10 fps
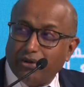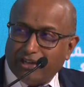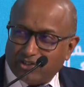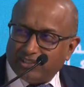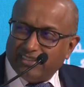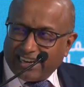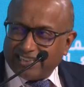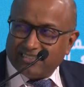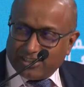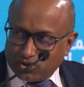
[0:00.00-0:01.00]
make sure that that
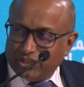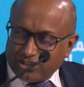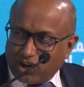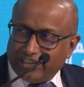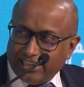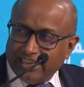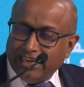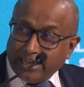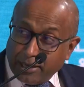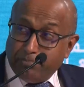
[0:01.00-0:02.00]
is done? So these are all the
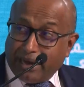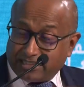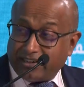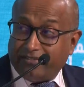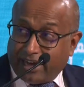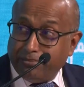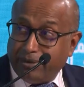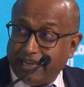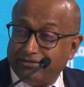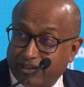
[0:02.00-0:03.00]
impacts I
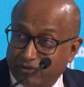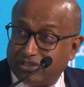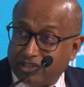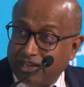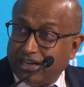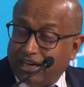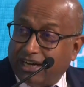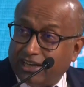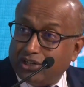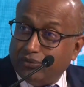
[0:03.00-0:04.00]
believe that which
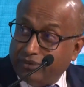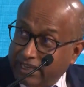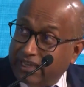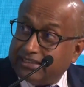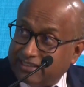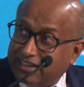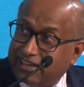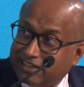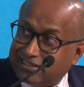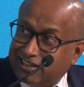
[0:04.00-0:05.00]
we as
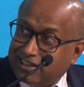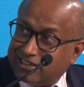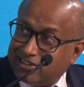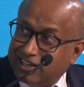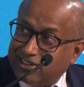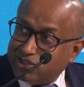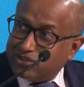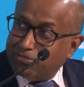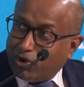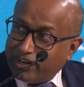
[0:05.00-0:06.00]
a
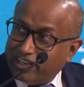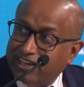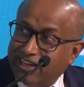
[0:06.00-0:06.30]
industry body